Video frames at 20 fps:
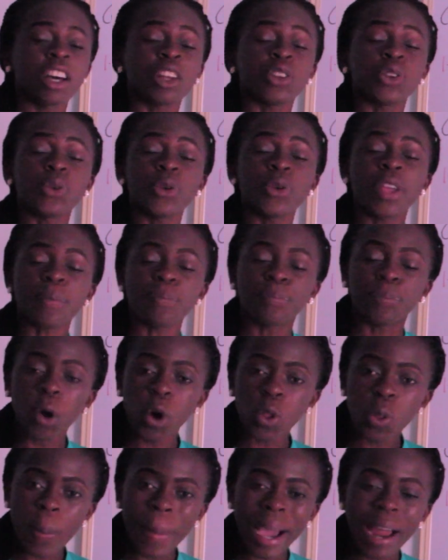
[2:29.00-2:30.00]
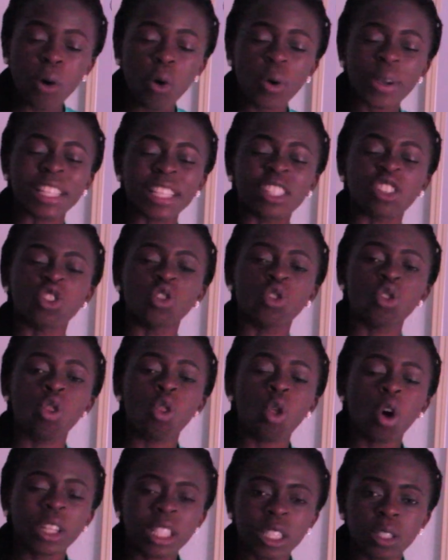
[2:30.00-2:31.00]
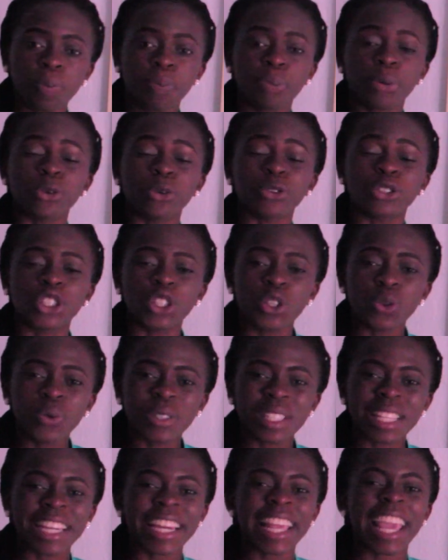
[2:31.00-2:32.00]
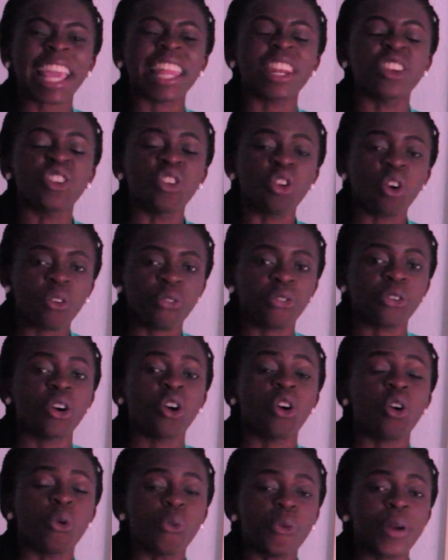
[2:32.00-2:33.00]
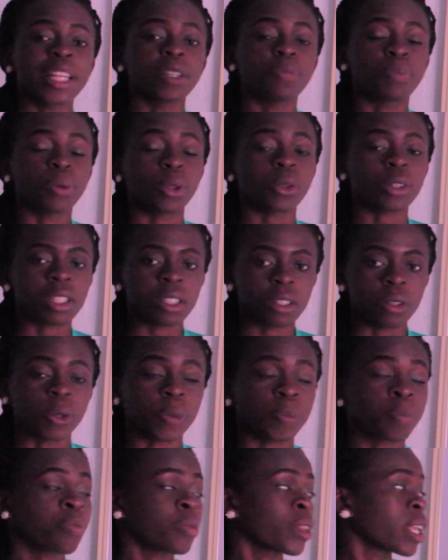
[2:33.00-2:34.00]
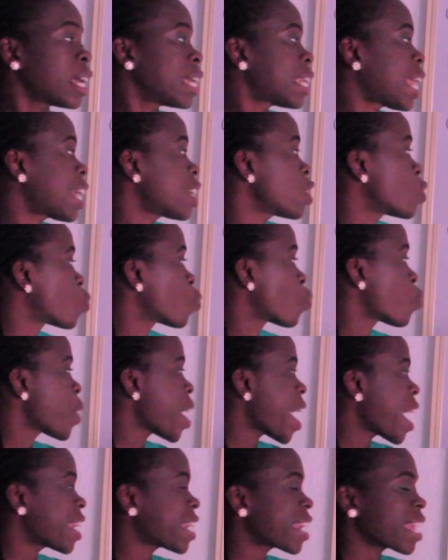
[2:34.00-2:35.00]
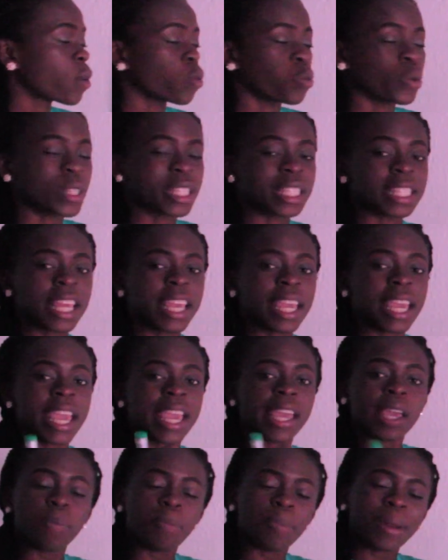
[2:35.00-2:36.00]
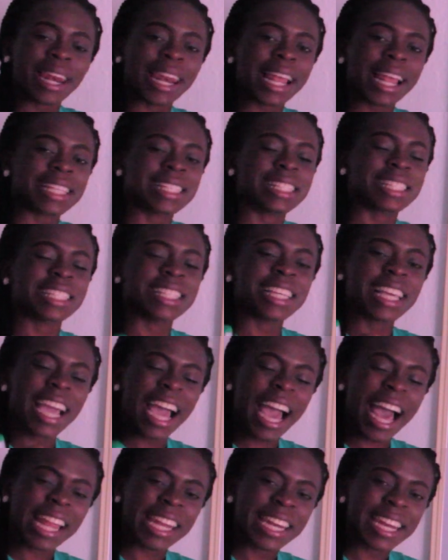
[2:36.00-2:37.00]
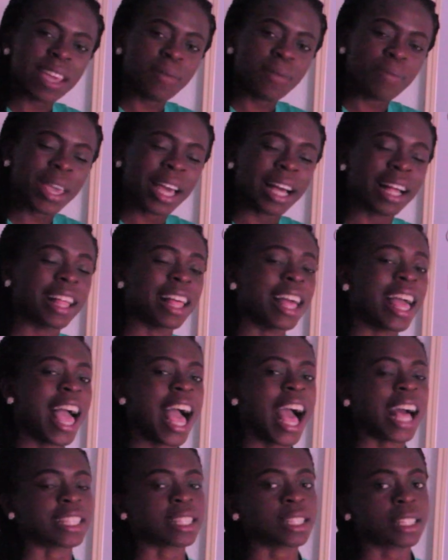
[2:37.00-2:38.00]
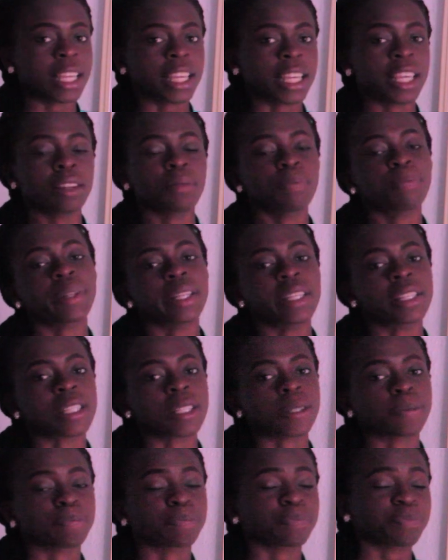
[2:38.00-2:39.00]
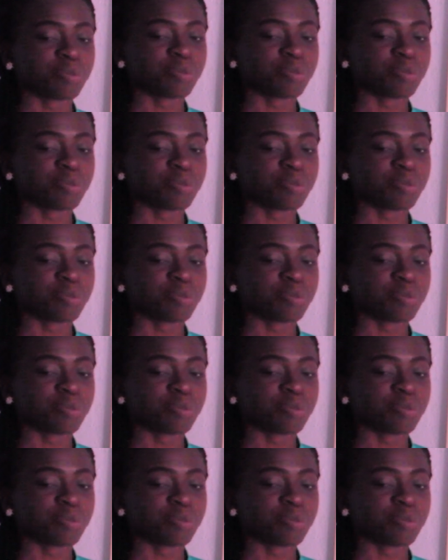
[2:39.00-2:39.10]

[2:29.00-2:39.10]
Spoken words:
The bone marrow is not producing enough red blood cell. That is when we say aplastic anemia has taken place.